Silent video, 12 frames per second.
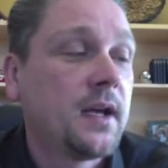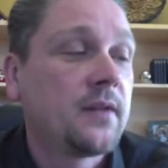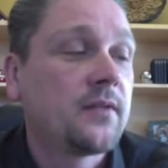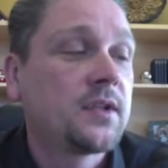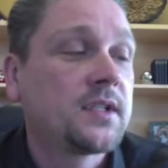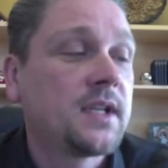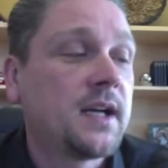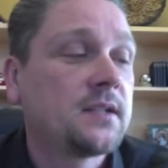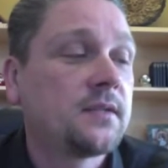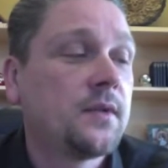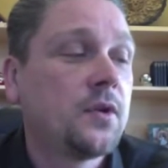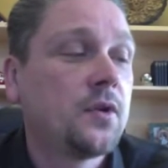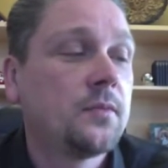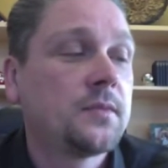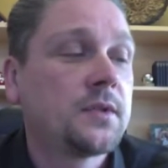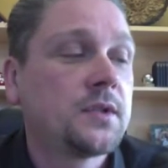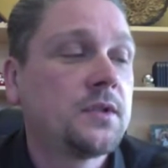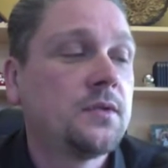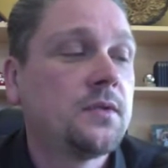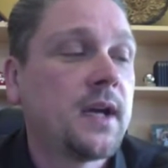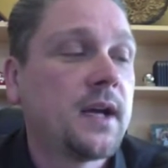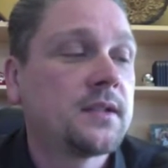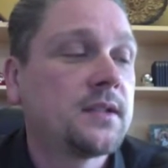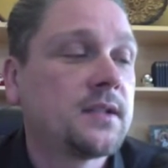average size of home
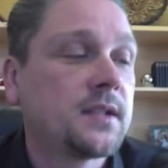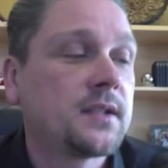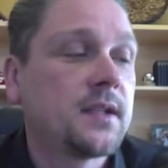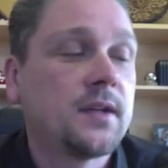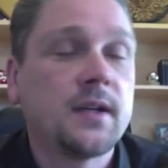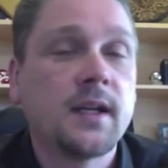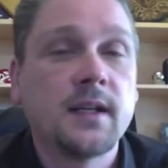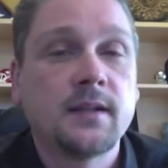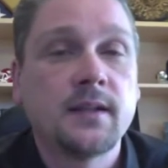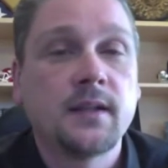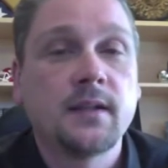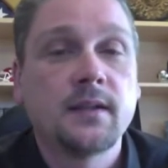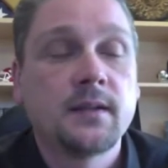2,618.